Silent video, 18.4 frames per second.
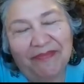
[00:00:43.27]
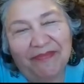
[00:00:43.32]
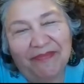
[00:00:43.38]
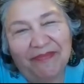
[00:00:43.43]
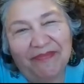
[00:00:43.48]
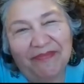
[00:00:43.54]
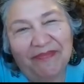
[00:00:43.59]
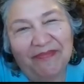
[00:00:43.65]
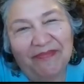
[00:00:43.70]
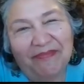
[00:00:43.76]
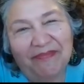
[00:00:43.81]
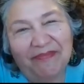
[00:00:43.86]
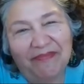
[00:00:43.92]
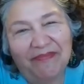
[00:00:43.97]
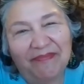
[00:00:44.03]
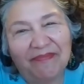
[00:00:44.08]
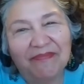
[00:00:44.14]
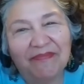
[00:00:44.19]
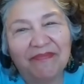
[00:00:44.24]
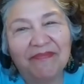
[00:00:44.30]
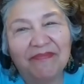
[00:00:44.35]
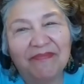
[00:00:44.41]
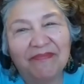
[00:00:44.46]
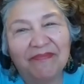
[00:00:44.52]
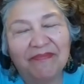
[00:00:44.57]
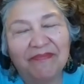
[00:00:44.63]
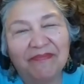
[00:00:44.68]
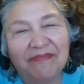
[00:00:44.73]

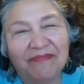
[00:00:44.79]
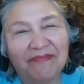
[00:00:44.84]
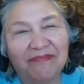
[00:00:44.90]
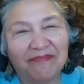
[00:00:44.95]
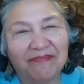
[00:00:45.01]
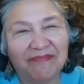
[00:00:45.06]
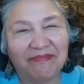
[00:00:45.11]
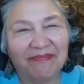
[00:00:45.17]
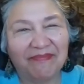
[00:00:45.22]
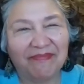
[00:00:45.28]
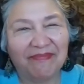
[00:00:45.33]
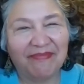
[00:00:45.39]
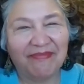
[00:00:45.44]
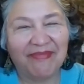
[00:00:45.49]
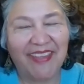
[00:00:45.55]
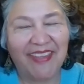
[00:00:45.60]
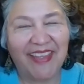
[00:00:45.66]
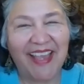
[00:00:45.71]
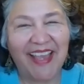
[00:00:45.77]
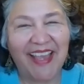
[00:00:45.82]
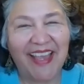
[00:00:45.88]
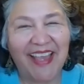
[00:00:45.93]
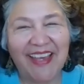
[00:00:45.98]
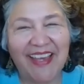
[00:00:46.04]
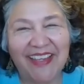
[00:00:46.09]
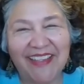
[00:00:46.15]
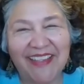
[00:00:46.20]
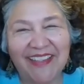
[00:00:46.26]

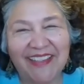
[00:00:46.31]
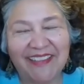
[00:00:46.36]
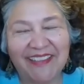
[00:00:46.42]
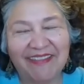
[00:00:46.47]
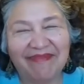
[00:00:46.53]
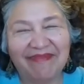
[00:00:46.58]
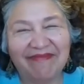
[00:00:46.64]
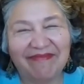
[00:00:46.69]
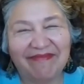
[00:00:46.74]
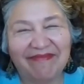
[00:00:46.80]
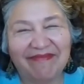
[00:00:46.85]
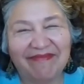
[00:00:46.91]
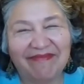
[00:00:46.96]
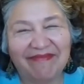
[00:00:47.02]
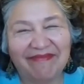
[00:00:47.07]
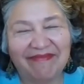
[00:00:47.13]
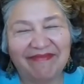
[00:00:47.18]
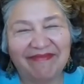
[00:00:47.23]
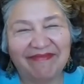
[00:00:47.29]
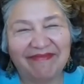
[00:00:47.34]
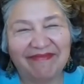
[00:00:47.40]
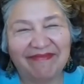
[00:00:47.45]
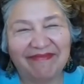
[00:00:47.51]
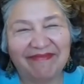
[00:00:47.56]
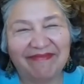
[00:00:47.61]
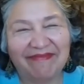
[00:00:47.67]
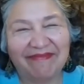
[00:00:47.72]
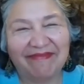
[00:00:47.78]

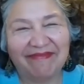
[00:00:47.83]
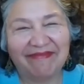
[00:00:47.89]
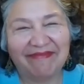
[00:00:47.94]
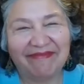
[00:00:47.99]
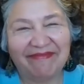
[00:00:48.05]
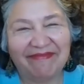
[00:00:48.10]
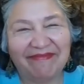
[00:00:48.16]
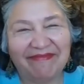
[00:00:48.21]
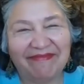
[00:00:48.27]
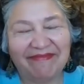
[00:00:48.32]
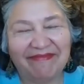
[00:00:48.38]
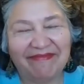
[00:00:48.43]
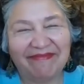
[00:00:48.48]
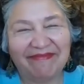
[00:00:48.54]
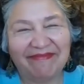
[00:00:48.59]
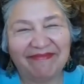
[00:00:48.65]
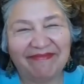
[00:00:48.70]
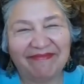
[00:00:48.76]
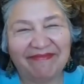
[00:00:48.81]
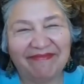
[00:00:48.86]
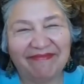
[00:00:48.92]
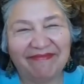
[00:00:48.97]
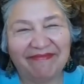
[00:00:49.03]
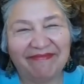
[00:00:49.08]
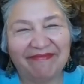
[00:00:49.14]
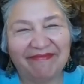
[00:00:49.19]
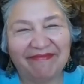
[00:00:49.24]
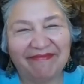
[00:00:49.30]

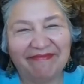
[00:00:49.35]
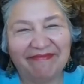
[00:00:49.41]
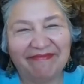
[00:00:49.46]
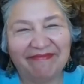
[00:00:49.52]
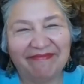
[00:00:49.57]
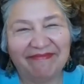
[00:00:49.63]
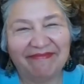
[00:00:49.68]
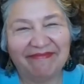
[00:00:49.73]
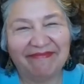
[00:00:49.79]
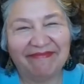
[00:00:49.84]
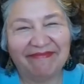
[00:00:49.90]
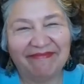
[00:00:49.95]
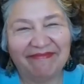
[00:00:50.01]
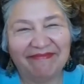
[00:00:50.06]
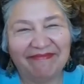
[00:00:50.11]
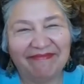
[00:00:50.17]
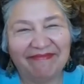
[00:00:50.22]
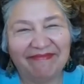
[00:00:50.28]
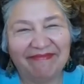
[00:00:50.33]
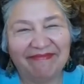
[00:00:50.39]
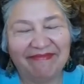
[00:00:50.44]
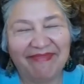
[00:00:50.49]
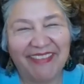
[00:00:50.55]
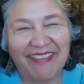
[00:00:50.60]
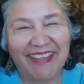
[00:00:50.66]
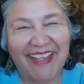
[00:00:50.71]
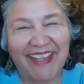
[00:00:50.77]
[no speech]